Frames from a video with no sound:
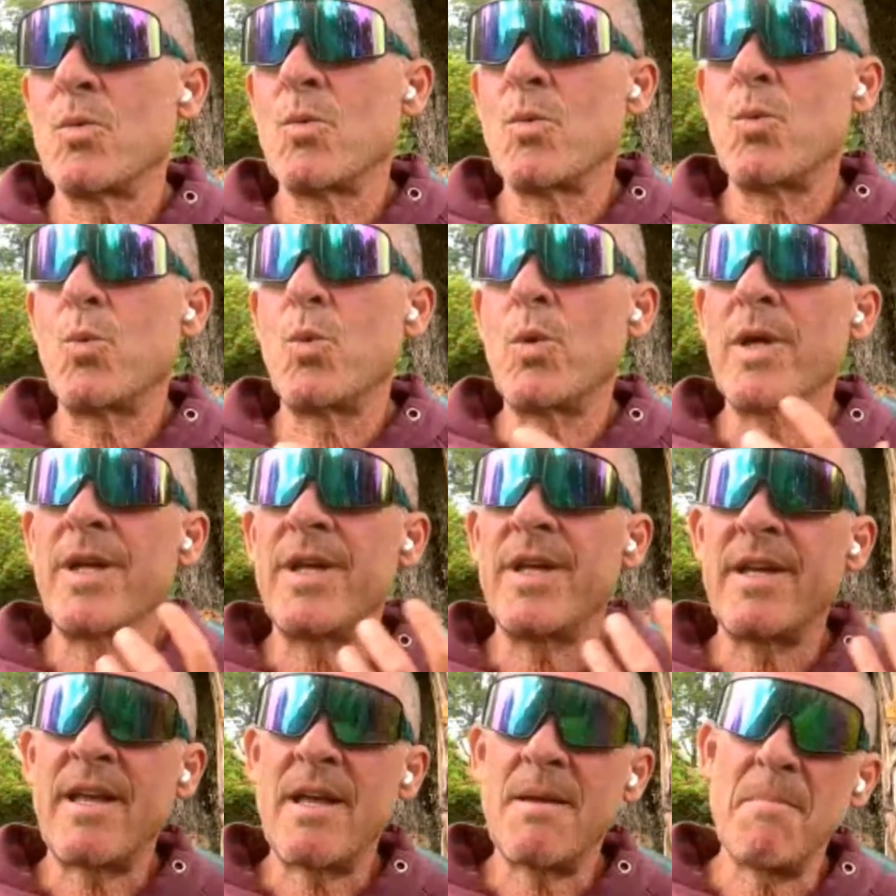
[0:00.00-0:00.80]

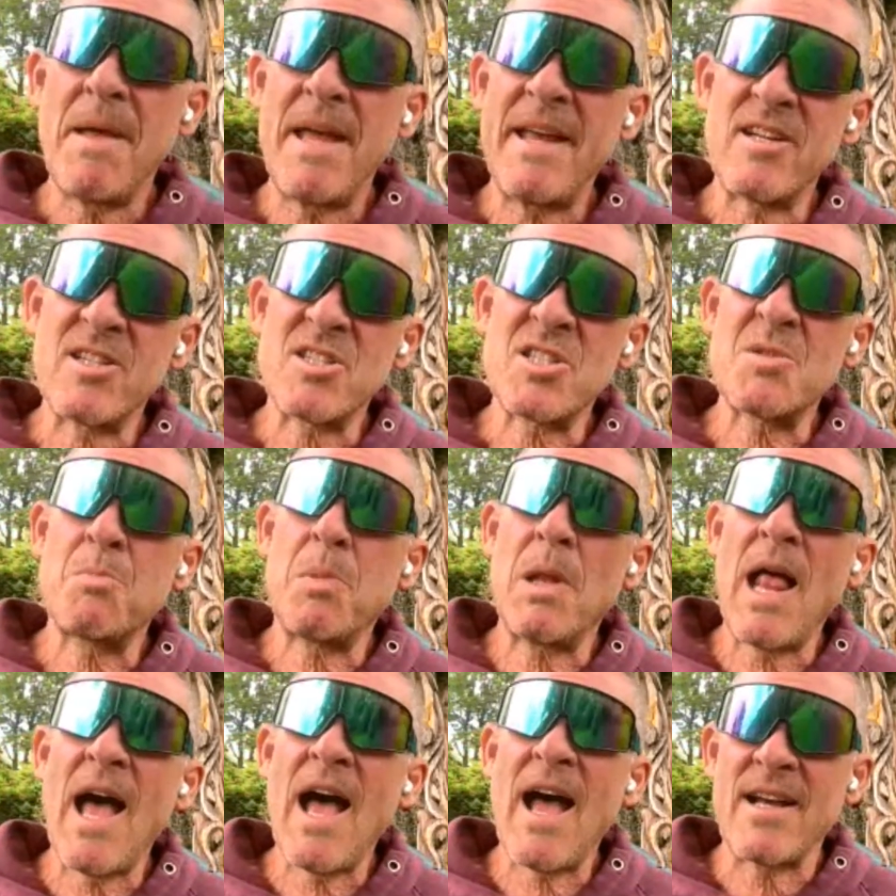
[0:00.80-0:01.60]
we can make a
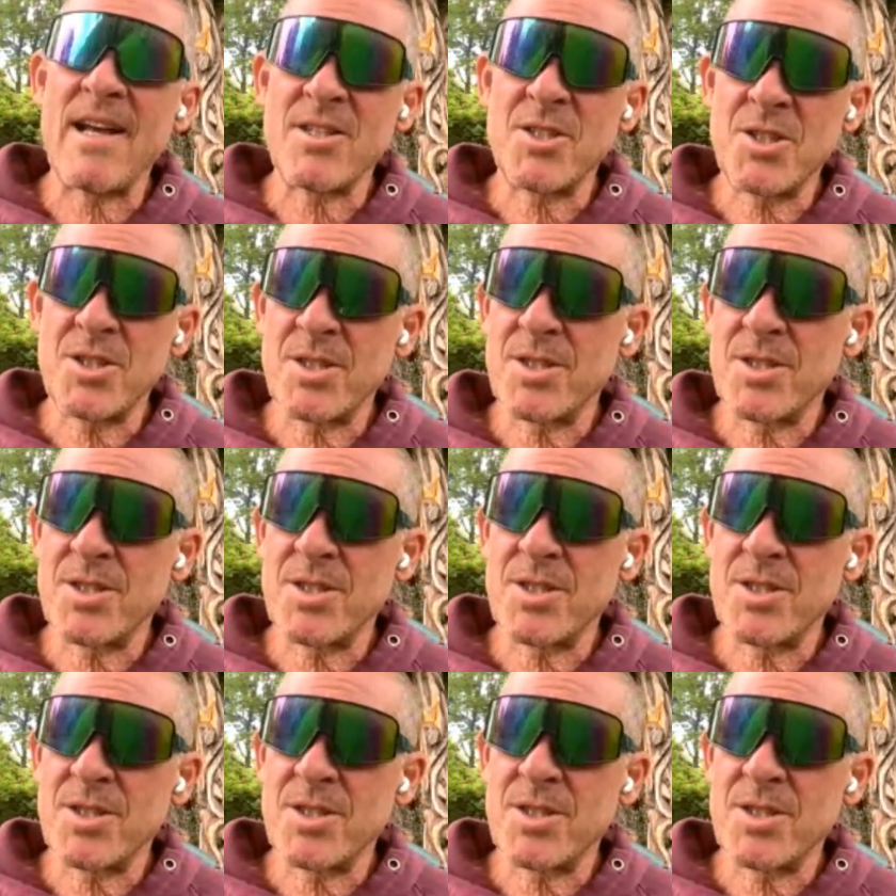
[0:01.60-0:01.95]
splash.